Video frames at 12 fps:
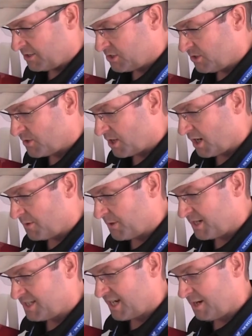two
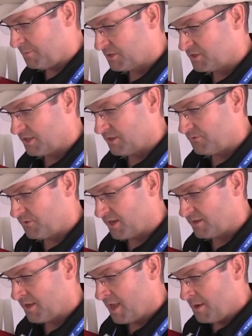carbide tablets on the
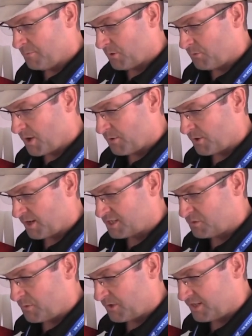front, but we were
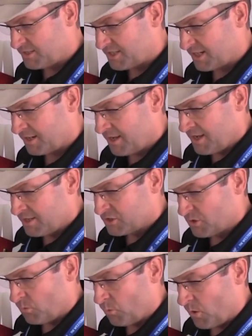experiencing
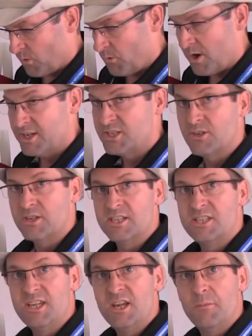some washout of
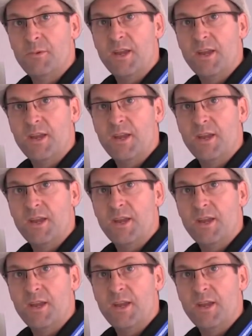steel